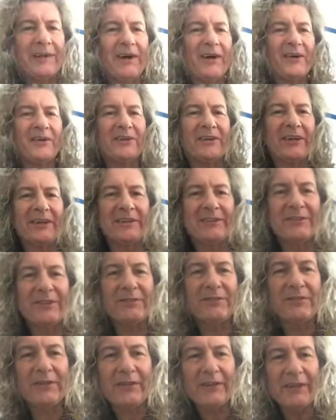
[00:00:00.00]
Okay, so
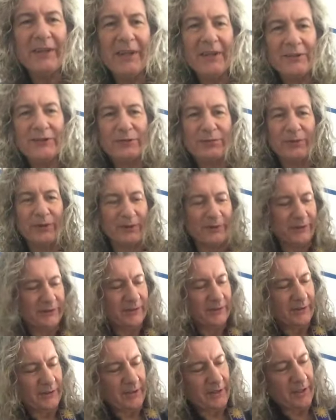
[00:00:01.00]
for the next
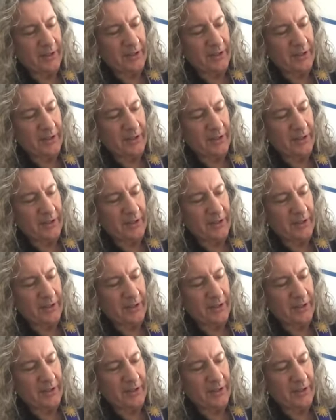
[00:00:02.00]
one,